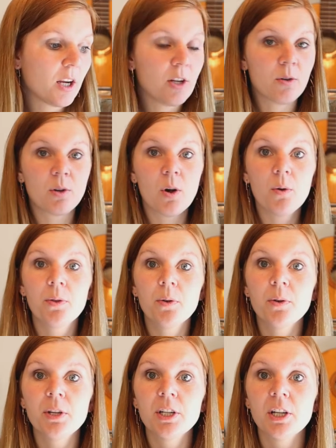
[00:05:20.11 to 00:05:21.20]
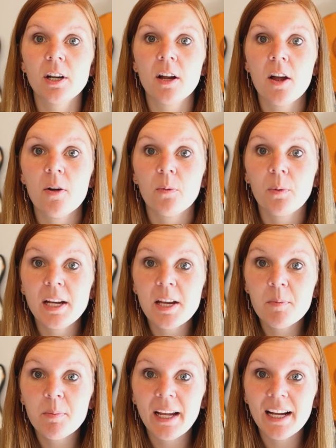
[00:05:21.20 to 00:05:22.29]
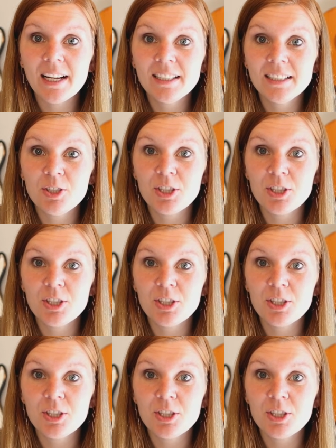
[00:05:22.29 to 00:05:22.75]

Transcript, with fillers: you know, go through your reading plan.